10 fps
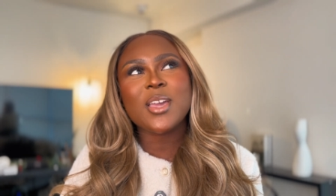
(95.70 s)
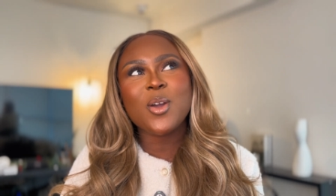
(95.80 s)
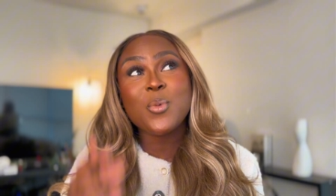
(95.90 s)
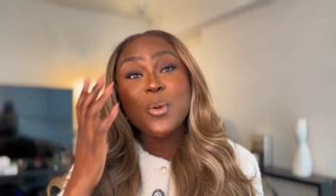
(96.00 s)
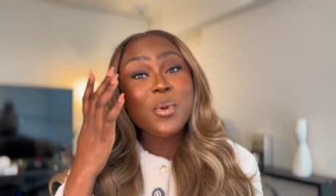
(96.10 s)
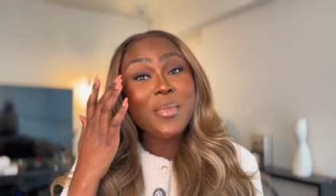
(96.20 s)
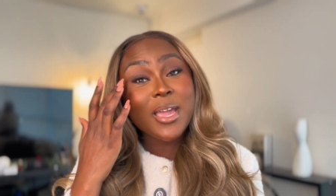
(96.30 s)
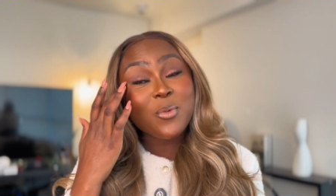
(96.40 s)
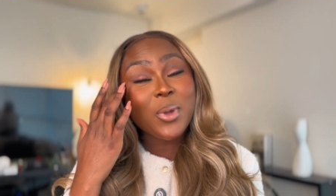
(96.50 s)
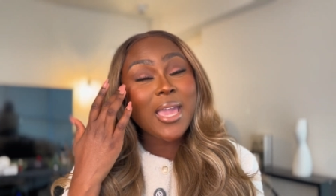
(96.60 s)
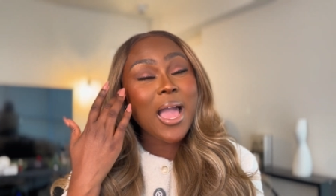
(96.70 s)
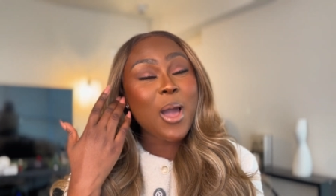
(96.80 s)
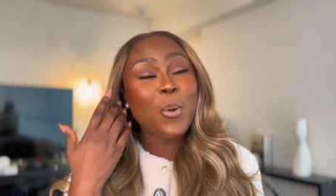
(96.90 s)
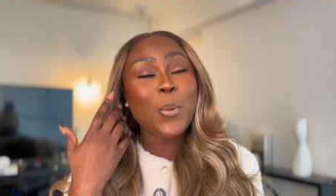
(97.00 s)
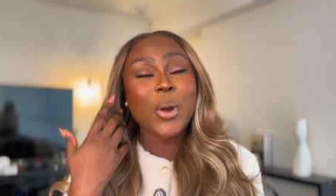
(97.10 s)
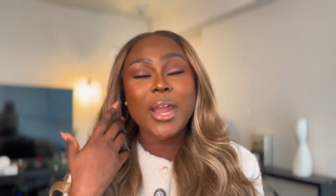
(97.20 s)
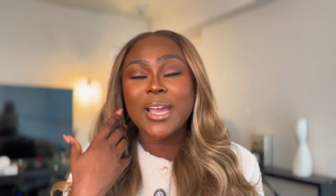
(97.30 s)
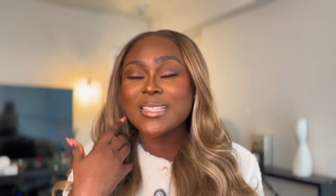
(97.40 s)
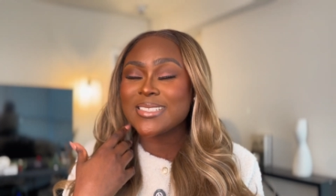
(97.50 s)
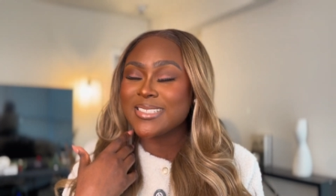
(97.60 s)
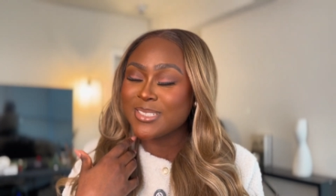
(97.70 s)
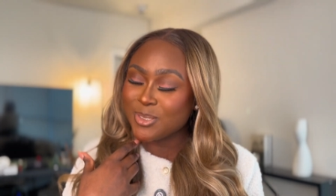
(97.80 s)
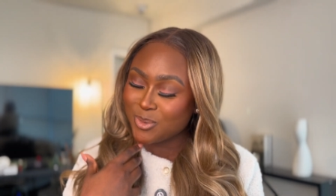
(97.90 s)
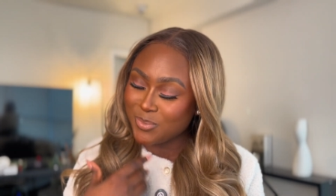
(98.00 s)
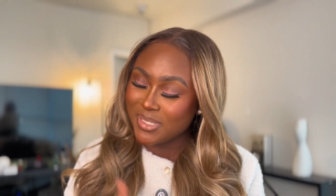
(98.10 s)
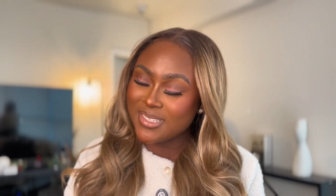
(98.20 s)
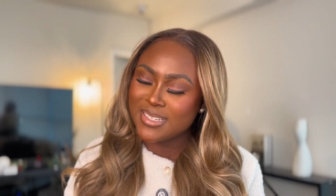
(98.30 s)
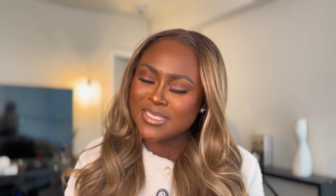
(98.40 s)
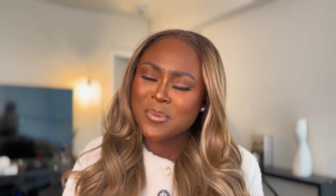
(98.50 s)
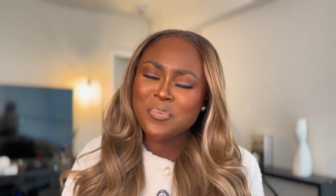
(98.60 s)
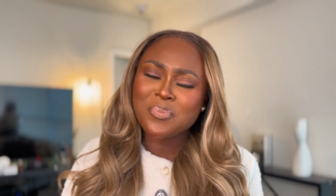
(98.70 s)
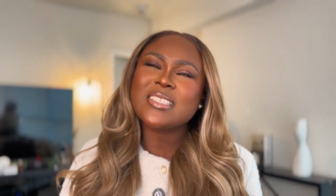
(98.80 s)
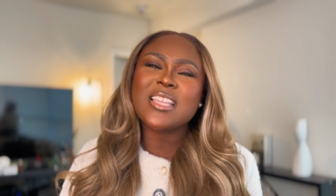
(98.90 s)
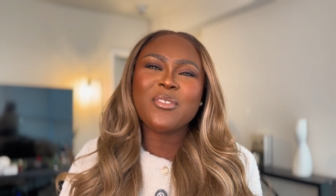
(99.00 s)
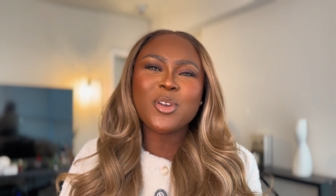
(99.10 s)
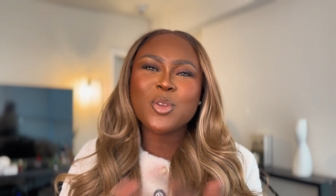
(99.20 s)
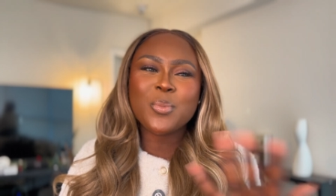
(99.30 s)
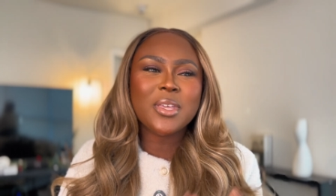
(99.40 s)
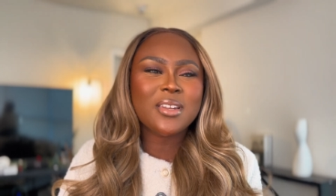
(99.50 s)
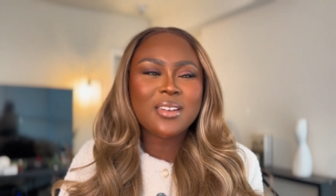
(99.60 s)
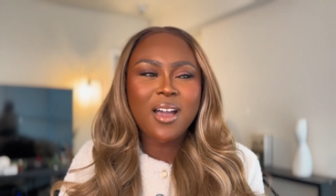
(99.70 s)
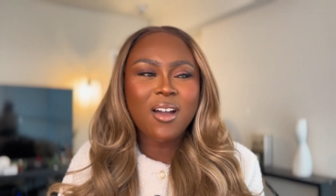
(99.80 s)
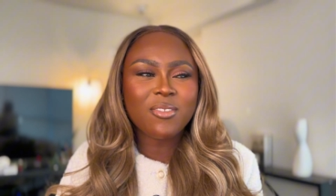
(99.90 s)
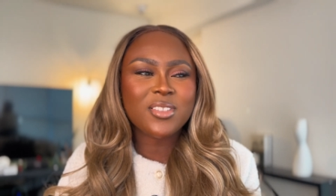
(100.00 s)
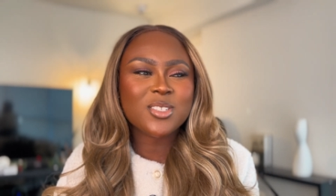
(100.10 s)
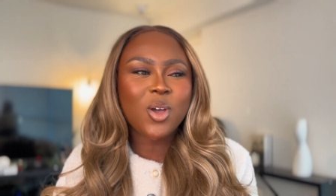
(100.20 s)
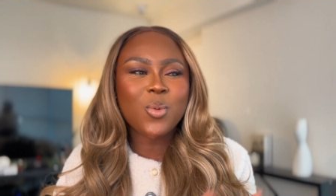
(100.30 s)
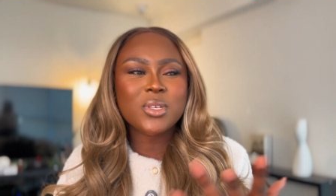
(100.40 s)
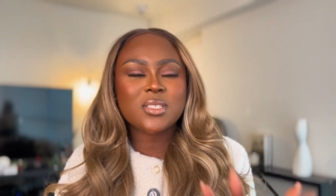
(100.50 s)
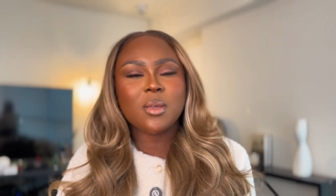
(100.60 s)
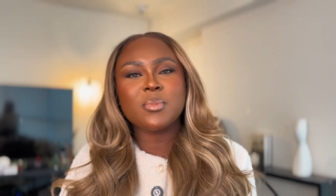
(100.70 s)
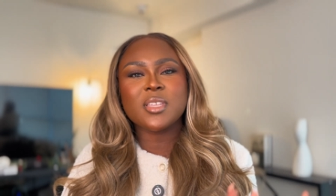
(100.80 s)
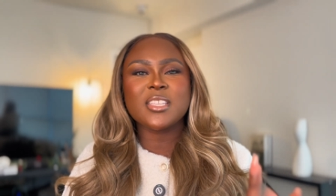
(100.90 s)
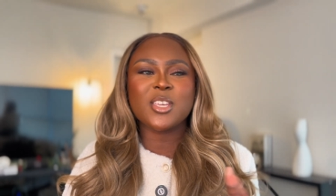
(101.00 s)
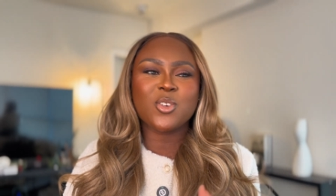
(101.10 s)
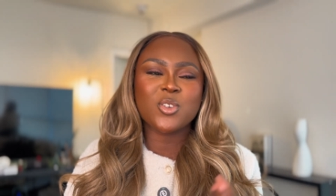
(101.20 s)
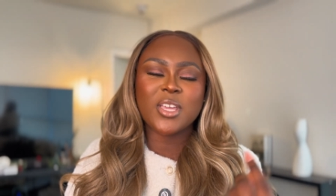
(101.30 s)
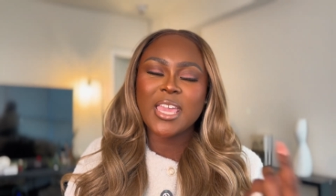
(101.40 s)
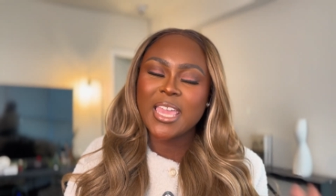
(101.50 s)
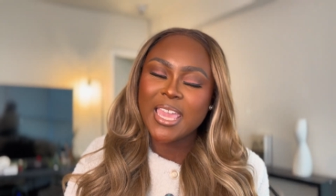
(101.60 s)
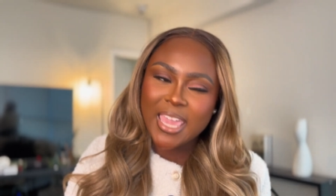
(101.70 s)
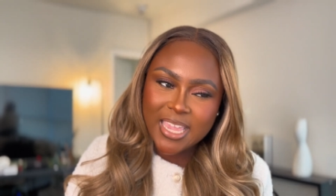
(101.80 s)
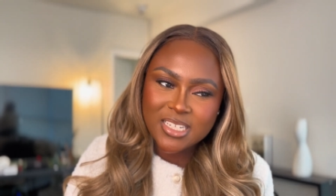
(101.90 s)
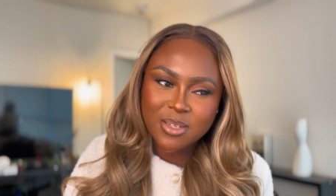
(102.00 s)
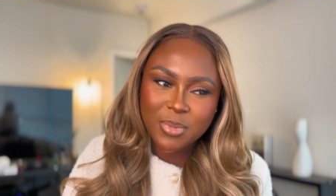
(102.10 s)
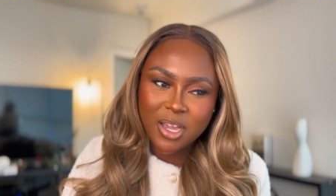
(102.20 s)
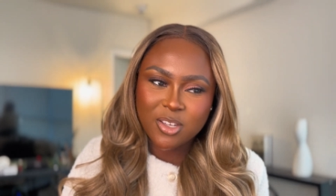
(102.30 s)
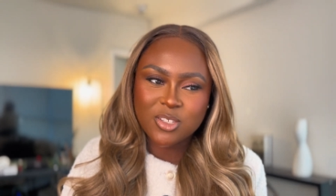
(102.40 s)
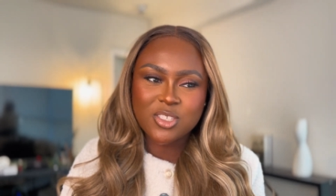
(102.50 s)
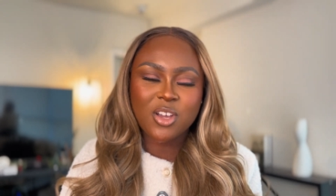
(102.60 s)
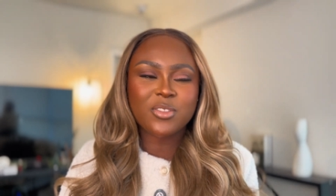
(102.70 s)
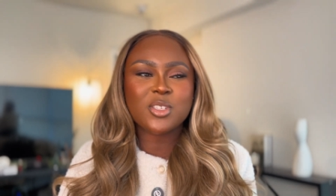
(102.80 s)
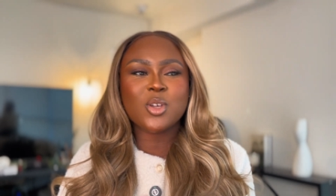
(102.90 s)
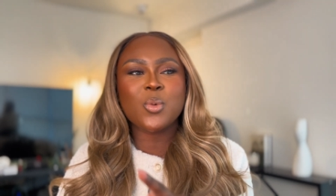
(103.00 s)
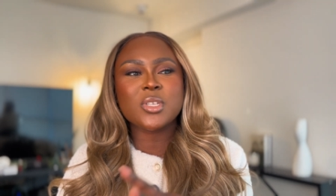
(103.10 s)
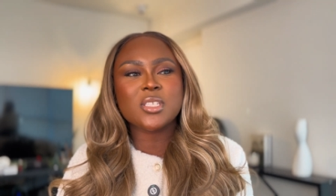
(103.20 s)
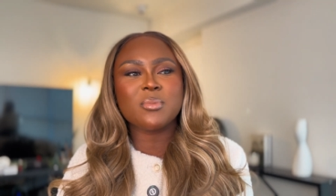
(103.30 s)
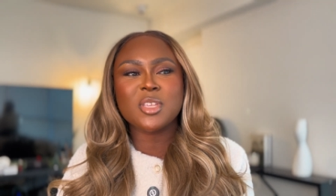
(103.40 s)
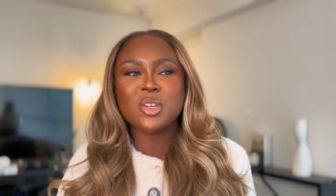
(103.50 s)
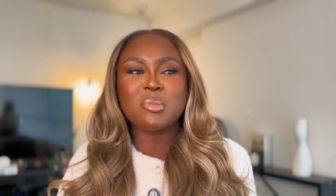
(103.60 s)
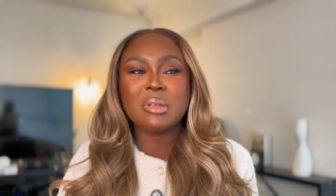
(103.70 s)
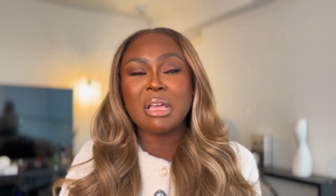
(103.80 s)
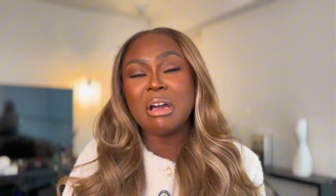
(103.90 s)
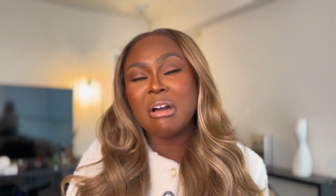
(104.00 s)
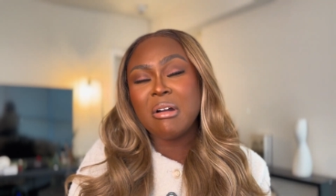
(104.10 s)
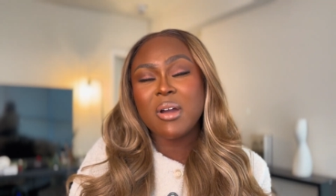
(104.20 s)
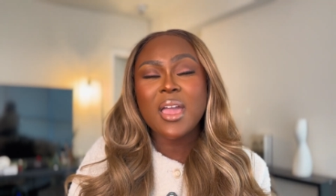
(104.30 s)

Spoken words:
we women, we got work to do, because it's never going to be enough. There's always something that you're going to hate about yourself. There's always something you're going to be like, oh,